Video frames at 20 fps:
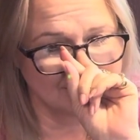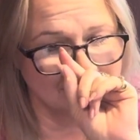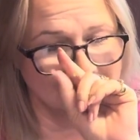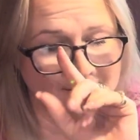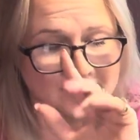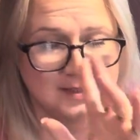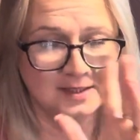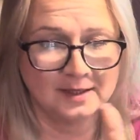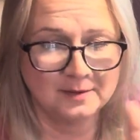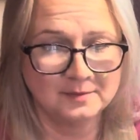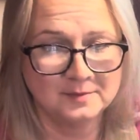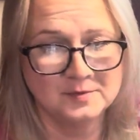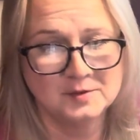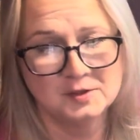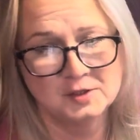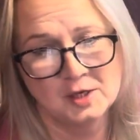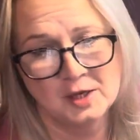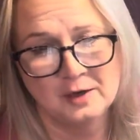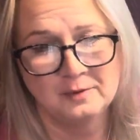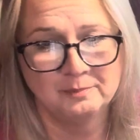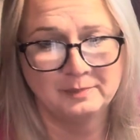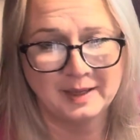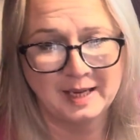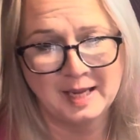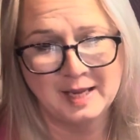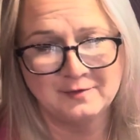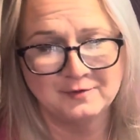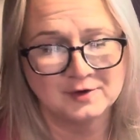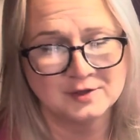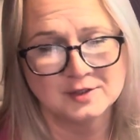some certain
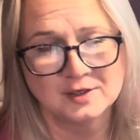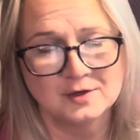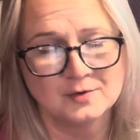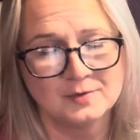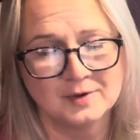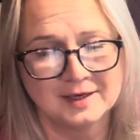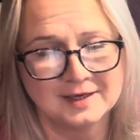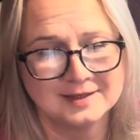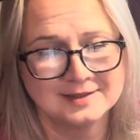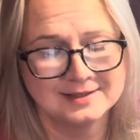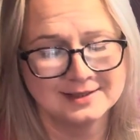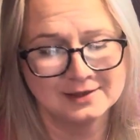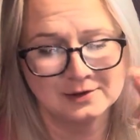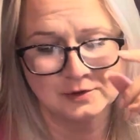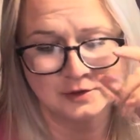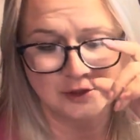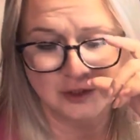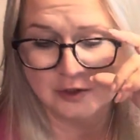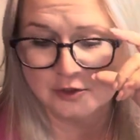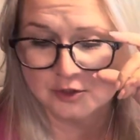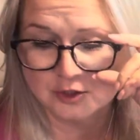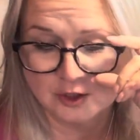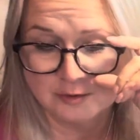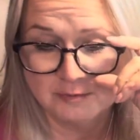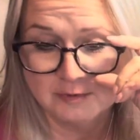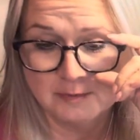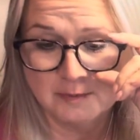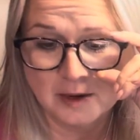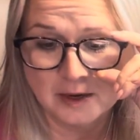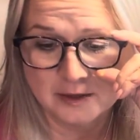behaviour, I don't know what I can say on YouTube.
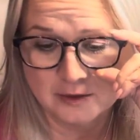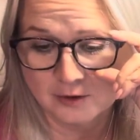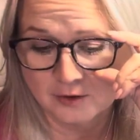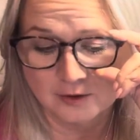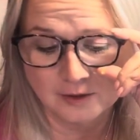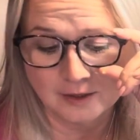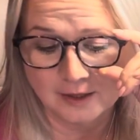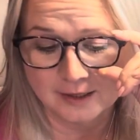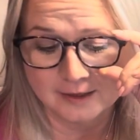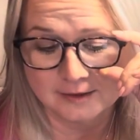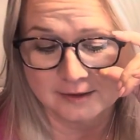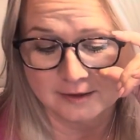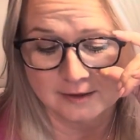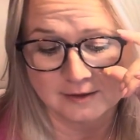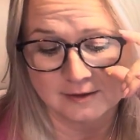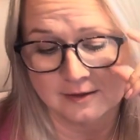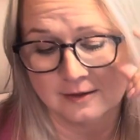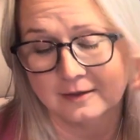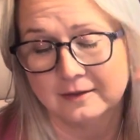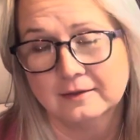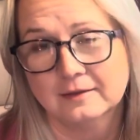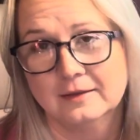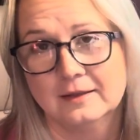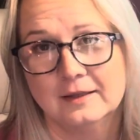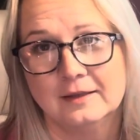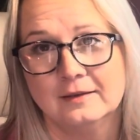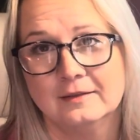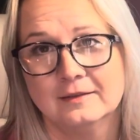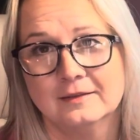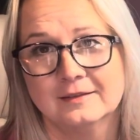You might not like
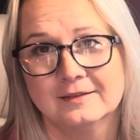the